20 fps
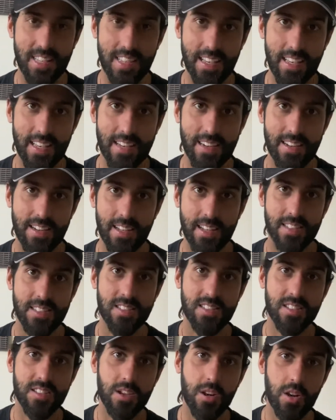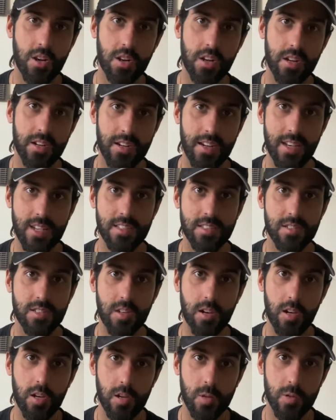and a nice car and nice
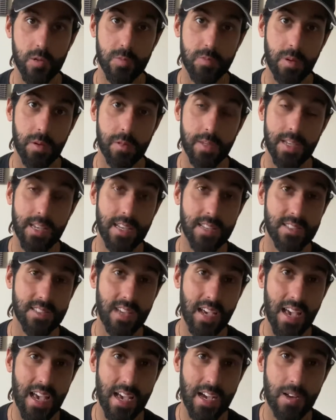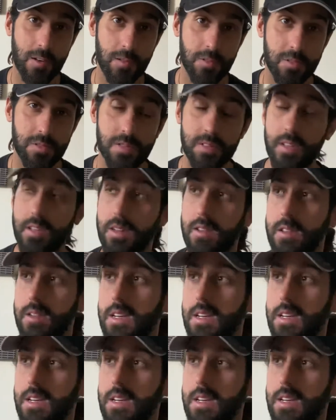clothes, maybe a nice house, and